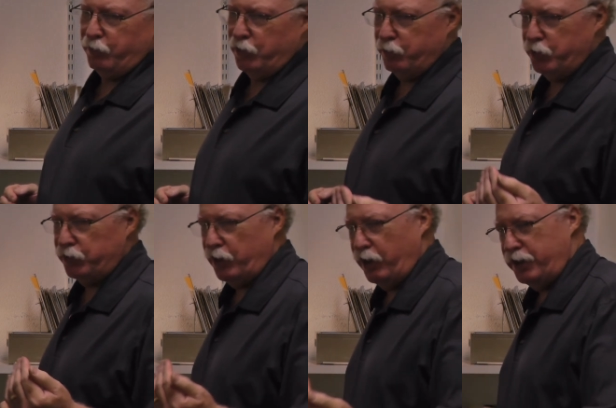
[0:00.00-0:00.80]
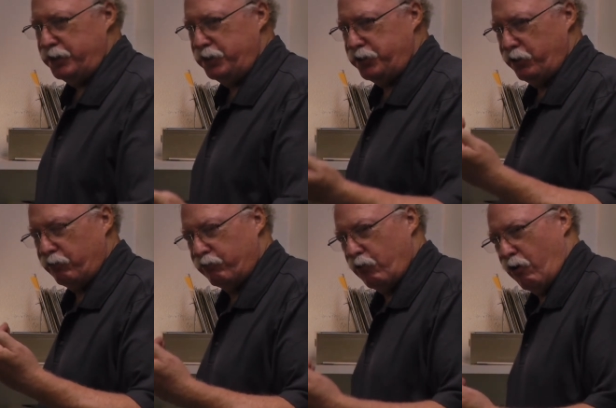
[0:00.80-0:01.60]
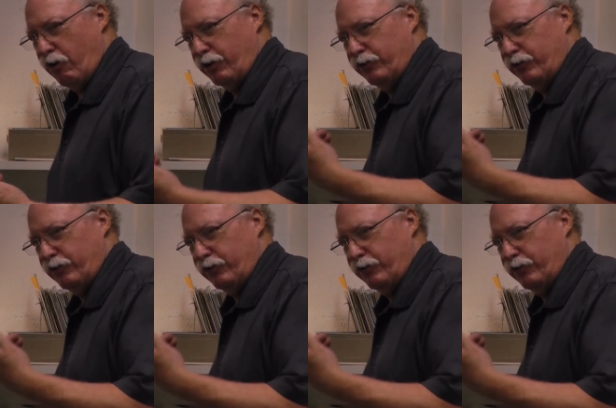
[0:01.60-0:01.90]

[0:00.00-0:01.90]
I'm going to put the high detail frog